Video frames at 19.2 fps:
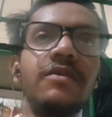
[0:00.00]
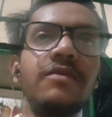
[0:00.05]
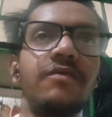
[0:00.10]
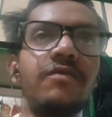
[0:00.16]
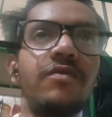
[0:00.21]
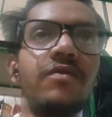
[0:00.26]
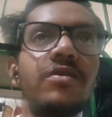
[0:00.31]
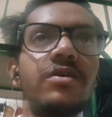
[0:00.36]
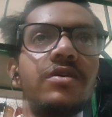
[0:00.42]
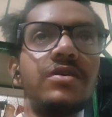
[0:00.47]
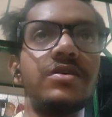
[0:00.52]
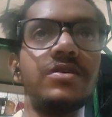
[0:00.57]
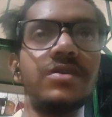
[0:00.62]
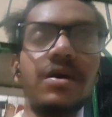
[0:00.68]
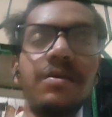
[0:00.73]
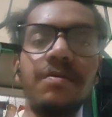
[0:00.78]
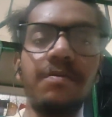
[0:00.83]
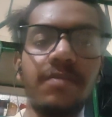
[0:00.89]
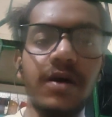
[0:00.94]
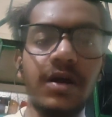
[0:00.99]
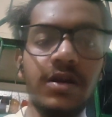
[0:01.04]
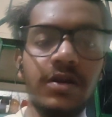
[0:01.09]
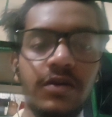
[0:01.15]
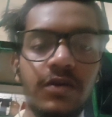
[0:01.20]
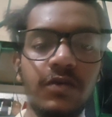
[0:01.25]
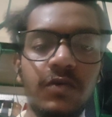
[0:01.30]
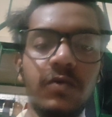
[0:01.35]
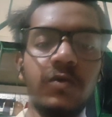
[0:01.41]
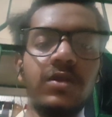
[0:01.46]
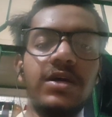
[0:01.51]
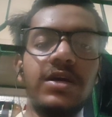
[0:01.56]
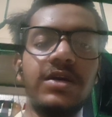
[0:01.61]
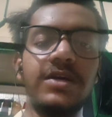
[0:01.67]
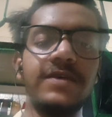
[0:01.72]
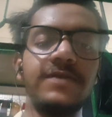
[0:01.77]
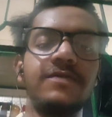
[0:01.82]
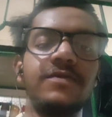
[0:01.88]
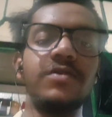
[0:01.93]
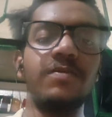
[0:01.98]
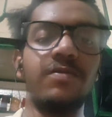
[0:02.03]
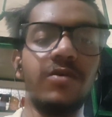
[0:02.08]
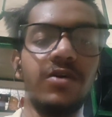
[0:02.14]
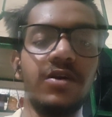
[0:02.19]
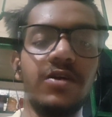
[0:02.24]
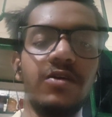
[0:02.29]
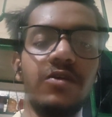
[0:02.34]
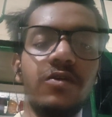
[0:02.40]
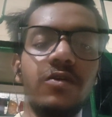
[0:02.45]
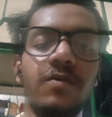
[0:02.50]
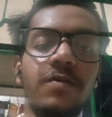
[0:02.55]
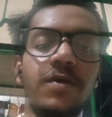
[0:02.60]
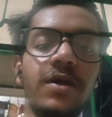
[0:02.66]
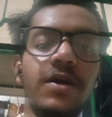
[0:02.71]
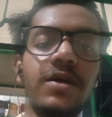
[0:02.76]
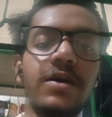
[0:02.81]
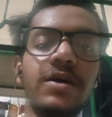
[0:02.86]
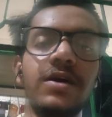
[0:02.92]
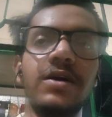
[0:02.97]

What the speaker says: For subpart 2, that is for body corporate,